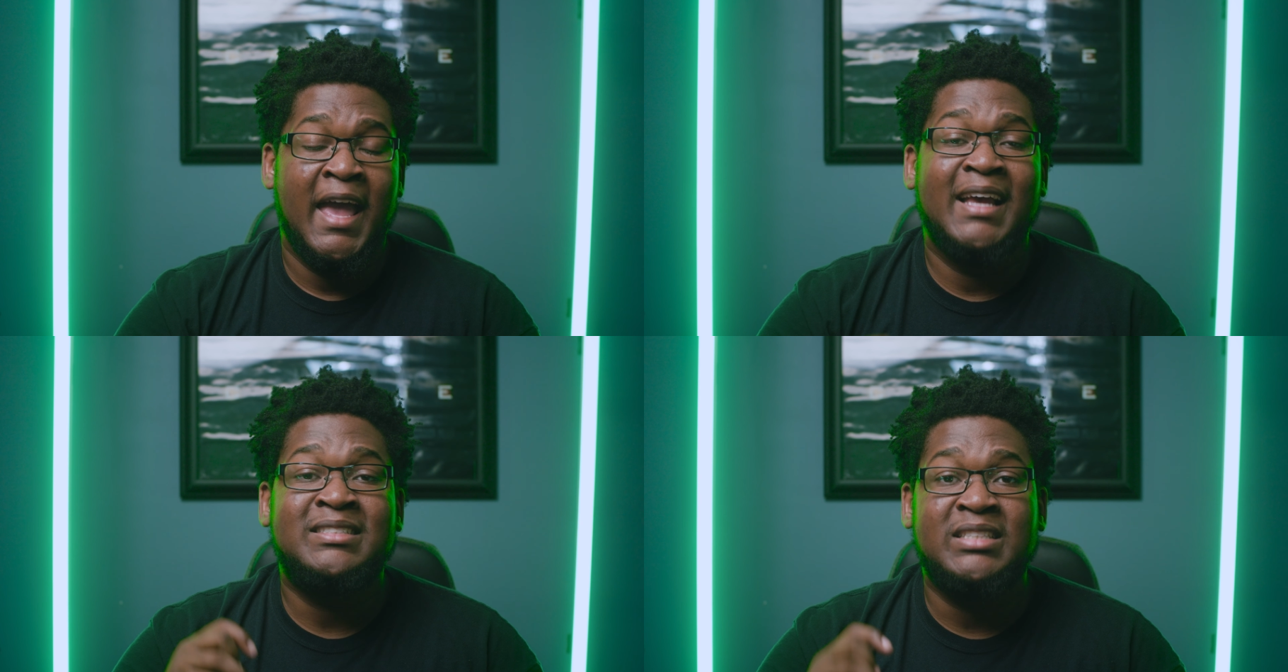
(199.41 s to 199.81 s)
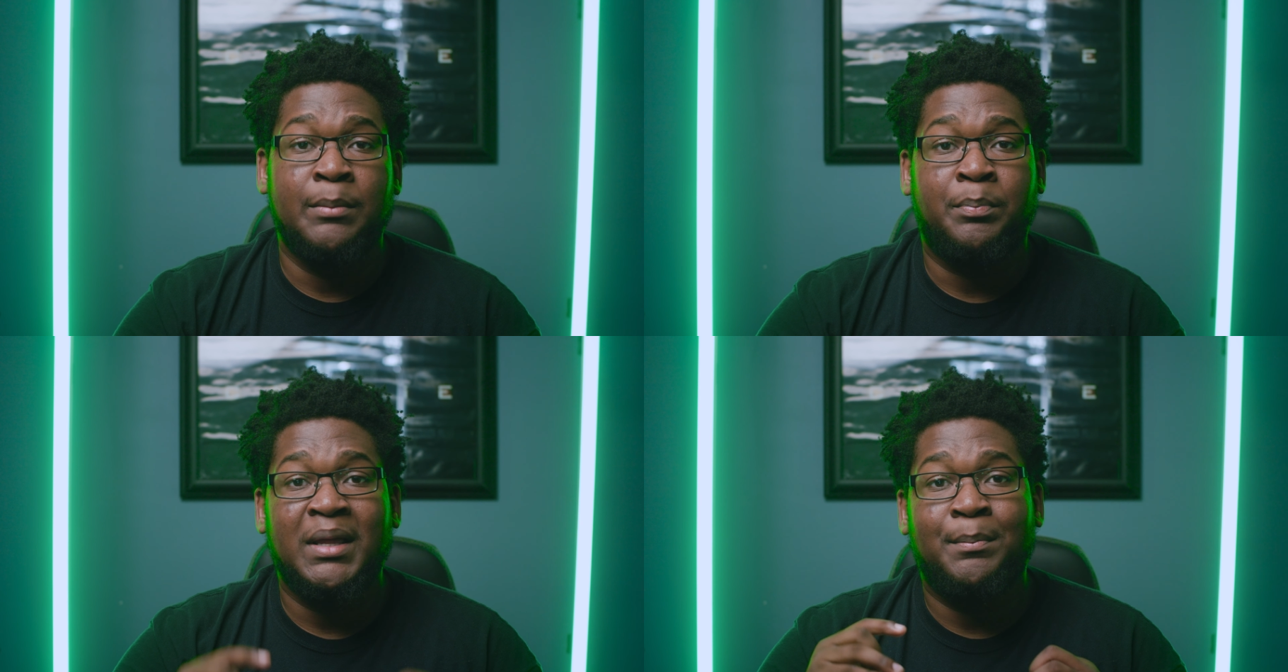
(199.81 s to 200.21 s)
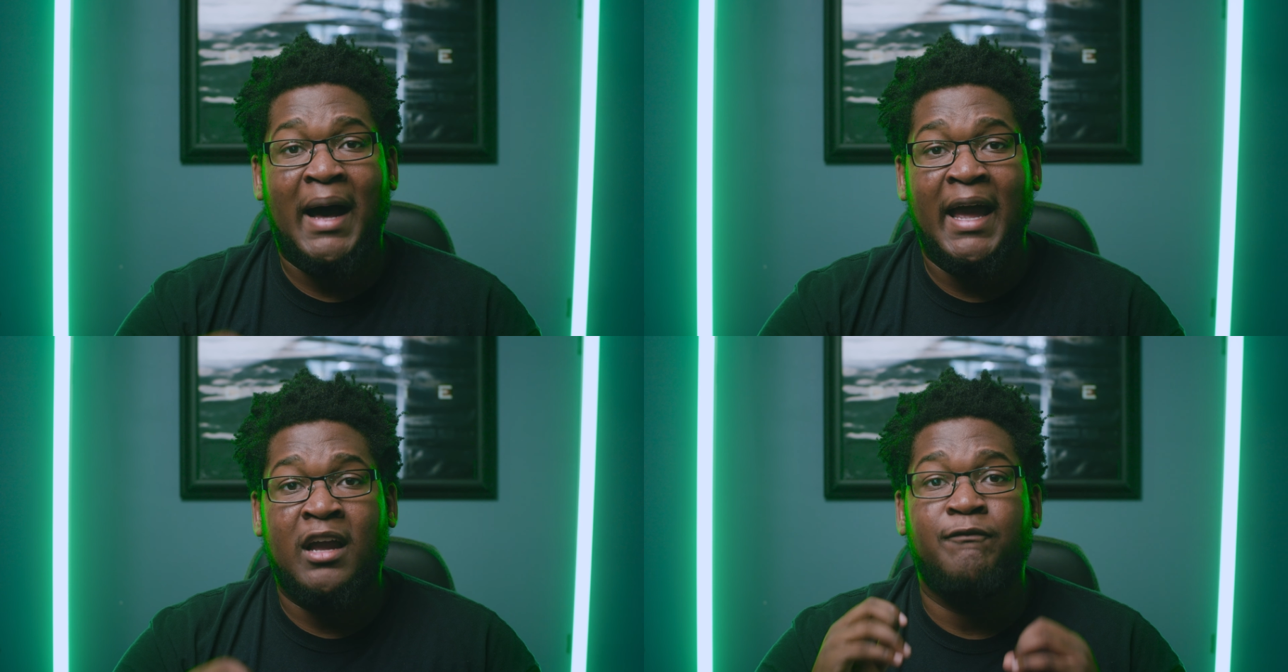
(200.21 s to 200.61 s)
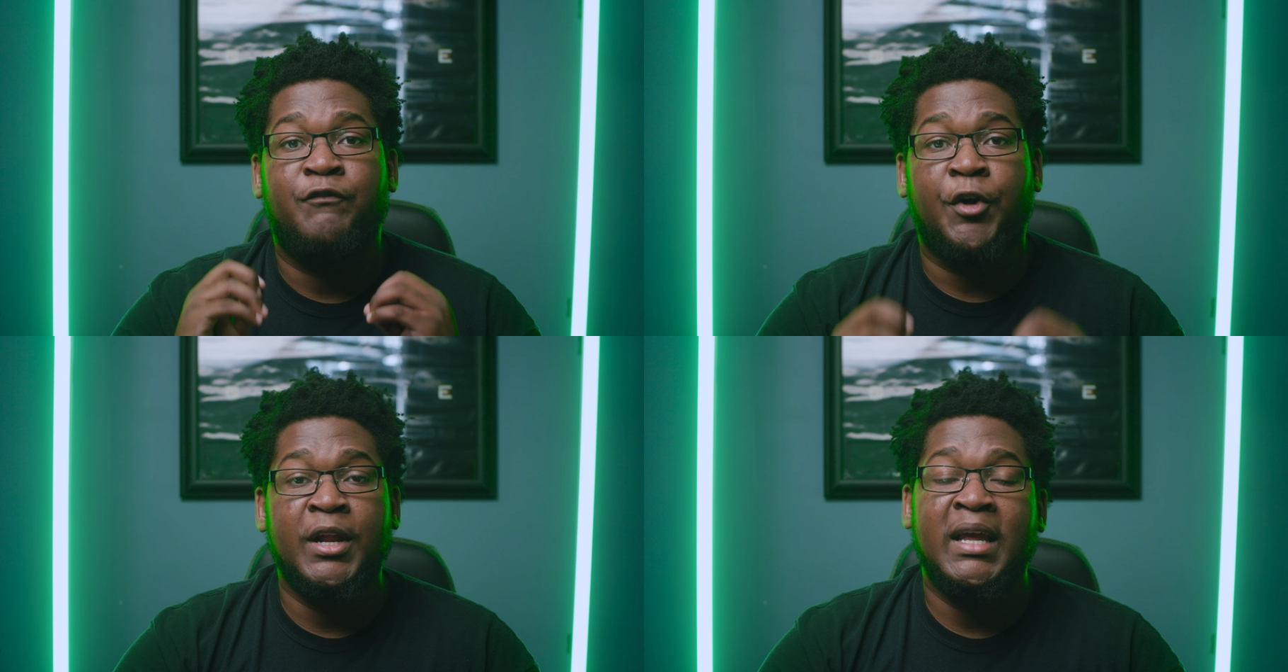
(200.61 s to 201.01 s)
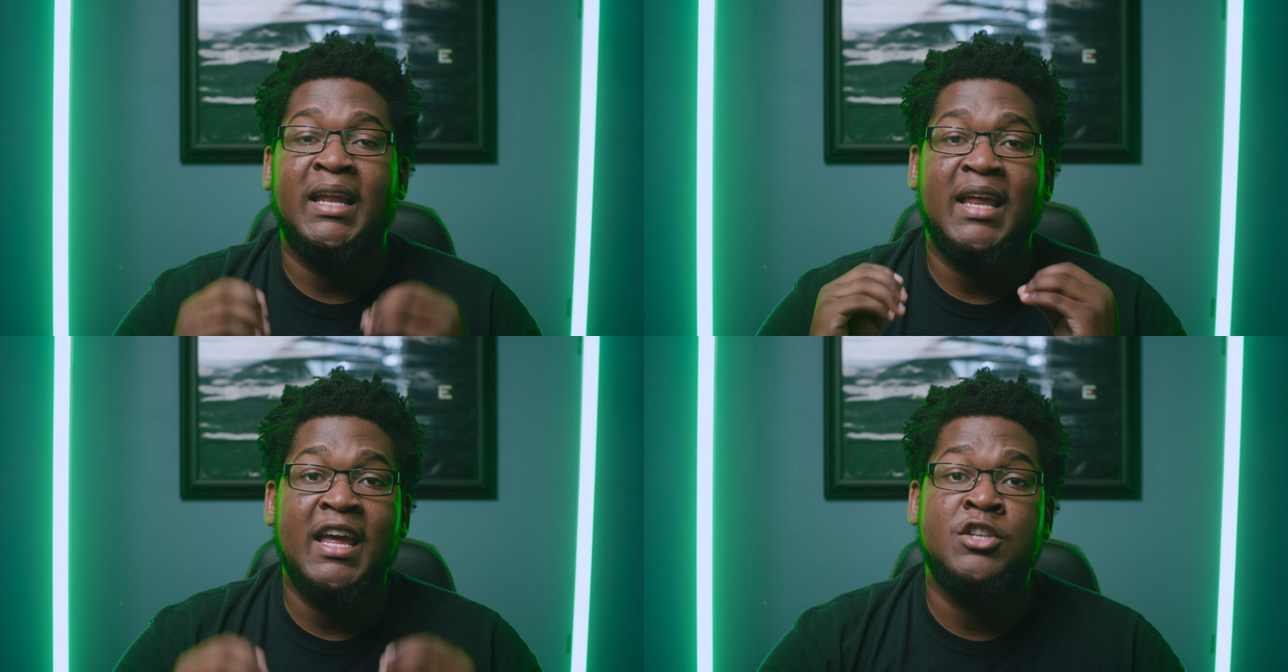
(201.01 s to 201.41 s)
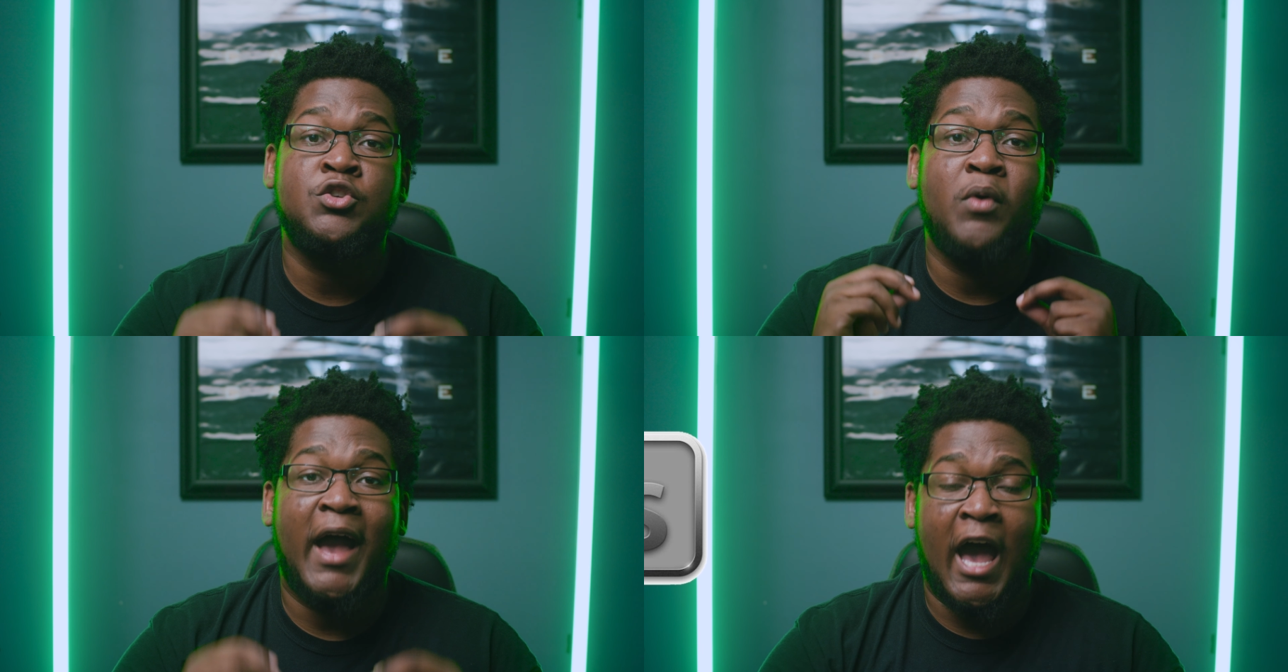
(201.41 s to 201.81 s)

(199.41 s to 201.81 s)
is simply by converting it into